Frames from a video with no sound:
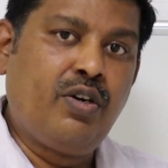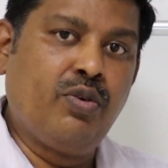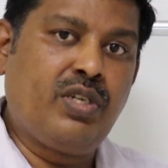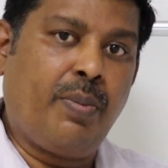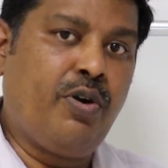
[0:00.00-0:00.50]

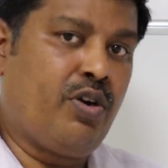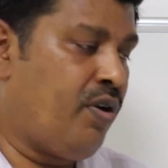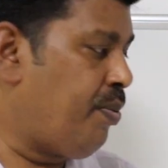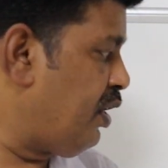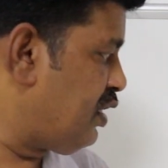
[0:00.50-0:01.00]
to support
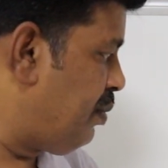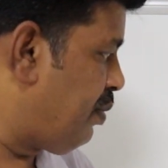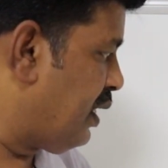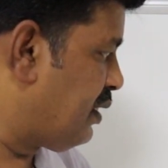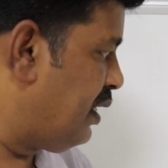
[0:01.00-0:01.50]
your production
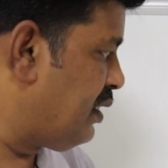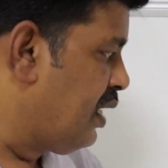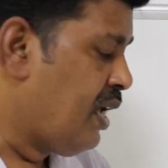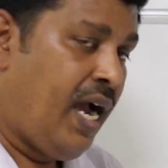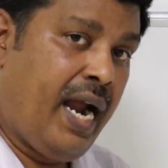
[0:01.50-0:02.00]
process.